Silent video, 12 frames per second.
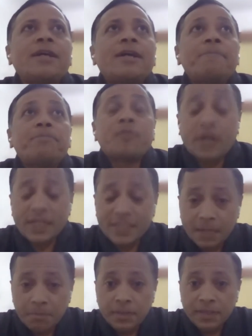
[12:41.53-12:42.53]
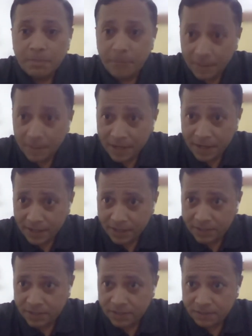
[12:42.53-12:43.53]
For example, the payment
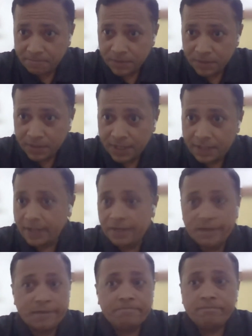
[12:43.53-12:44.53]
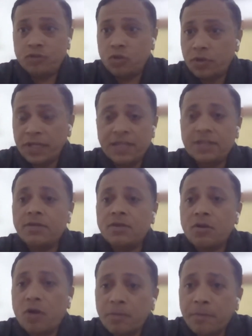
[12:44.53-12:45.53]
rails, right? So each
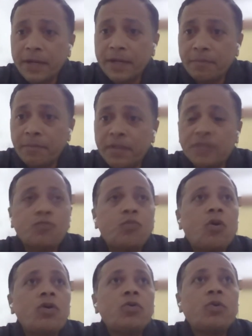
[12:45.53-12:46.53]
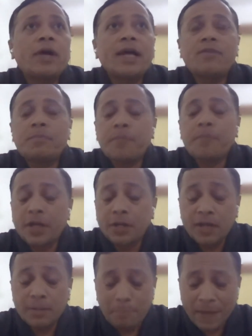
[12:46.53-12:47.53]
corporate may want to have a
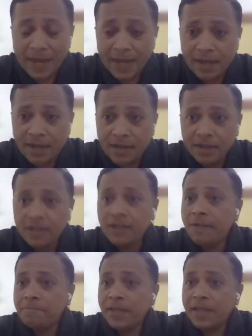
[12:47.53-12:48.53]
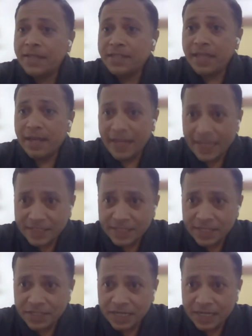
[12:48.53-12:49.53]
particular bank as their
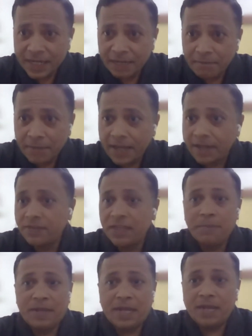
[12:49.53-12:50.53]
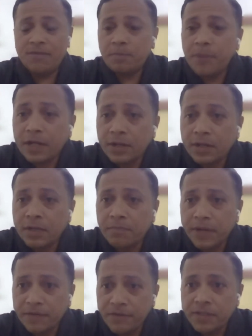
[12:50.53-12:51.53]
ACH clearing bank. They may have a particular
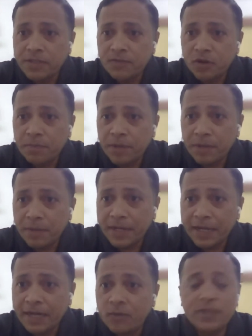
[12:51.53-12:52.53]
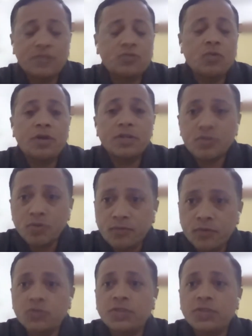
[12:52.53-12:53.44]
preference for a payment gateway, so on and so forth.